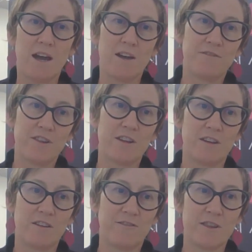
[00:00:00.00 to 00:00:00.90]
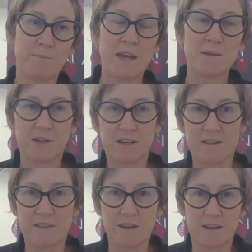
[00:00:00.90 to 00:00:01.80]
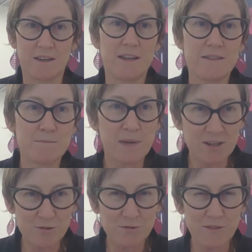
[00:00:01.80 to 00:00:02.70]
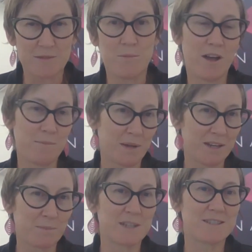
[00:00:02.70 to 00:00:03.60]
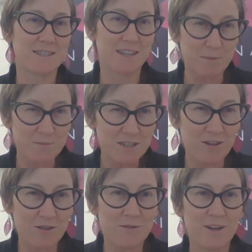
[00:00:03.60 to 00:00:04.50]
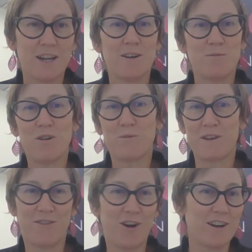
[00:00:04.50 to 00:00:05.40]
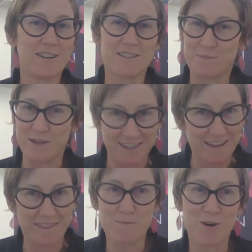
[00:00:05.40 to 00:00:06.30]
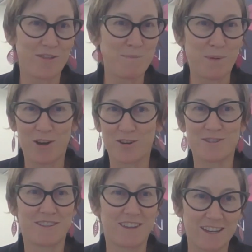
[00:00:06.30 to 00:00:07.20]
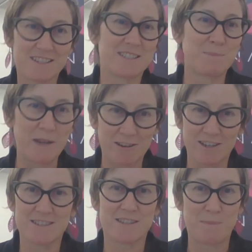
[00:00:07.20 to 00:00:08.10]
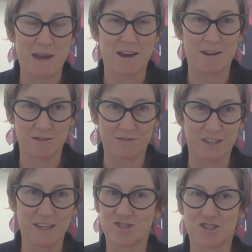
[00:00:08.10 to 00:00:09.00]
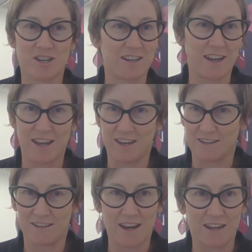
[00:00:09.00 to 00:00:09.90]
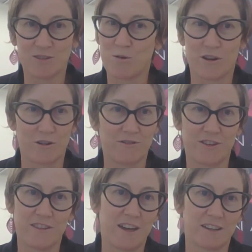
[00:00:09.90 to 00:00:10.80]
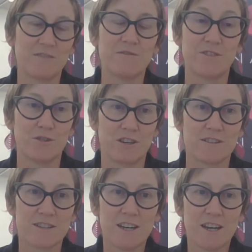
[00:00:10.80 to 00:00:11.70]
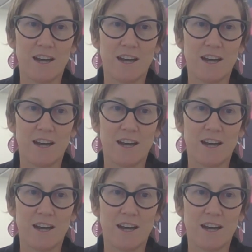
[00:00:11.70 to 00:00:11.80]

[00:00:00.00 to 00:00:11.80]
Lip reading: For the people in the middle that might be a bit skeptical, what we find is we get them on the boat, they experience the power of electric, and quite often they're converted.